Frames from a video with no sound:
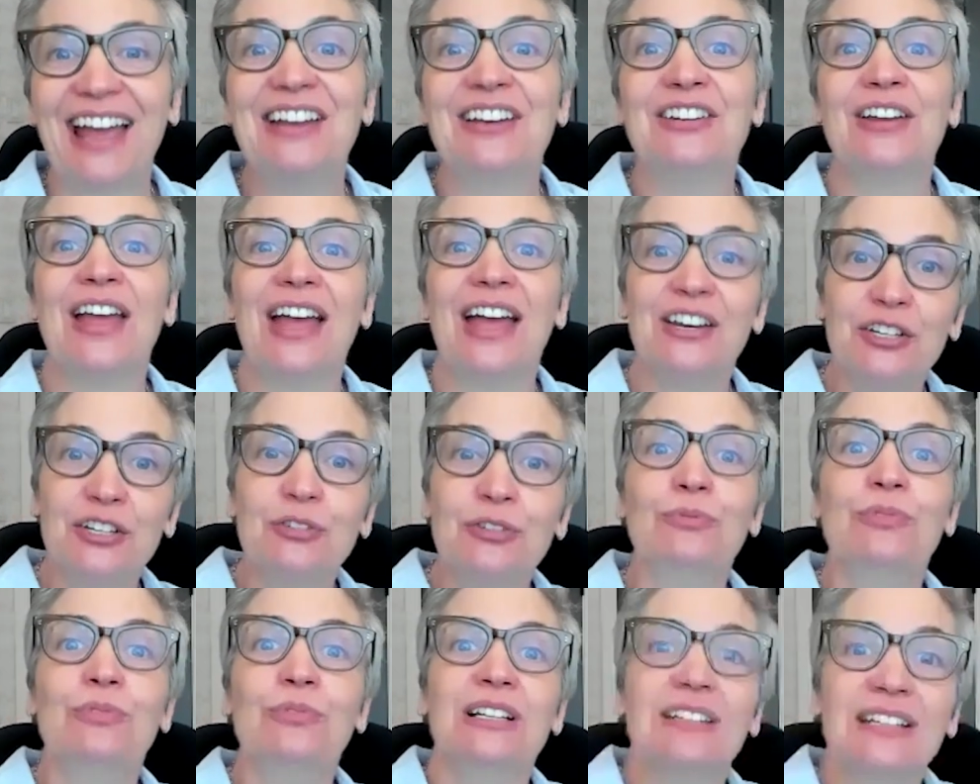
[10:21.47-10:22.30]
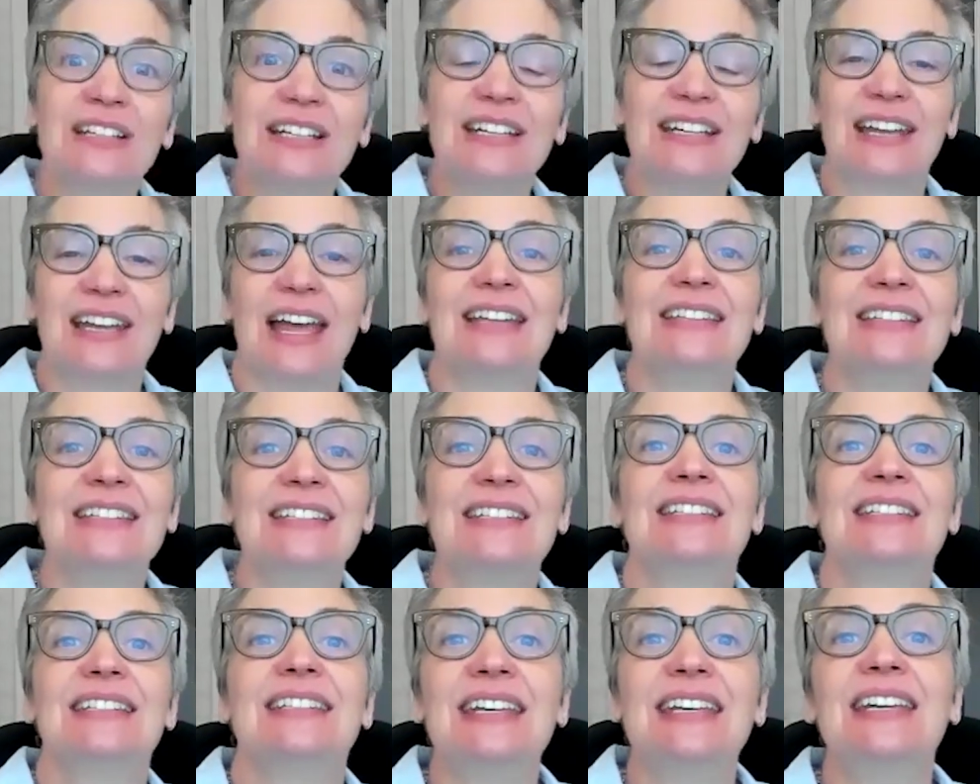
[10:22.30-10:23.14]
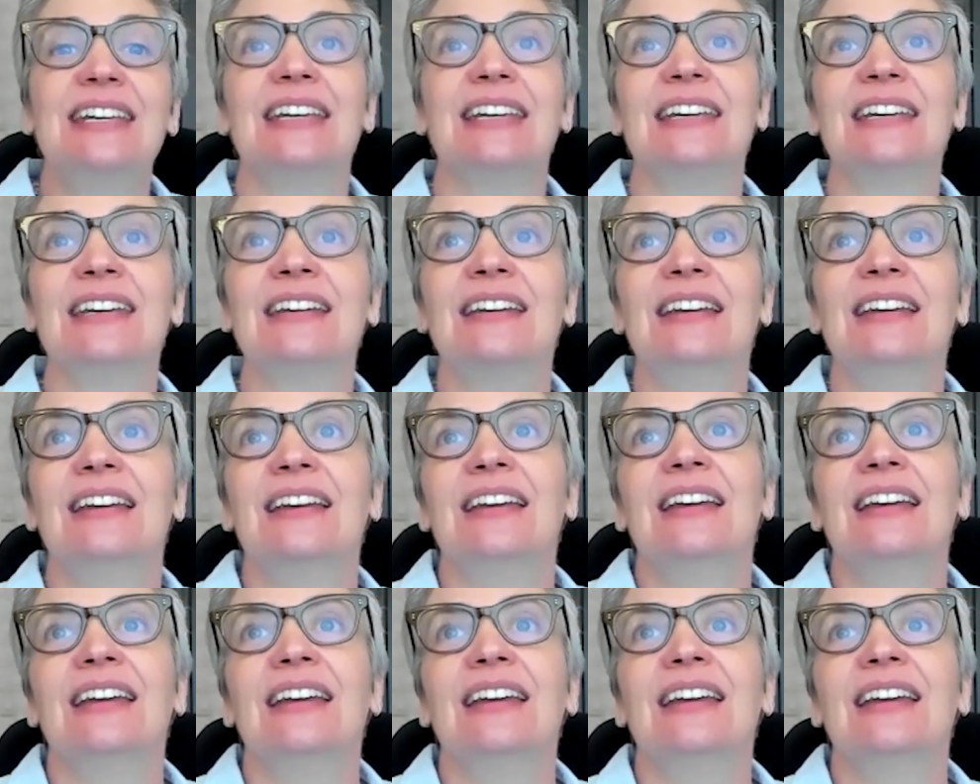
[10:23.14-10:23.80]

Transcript: And, and you really can see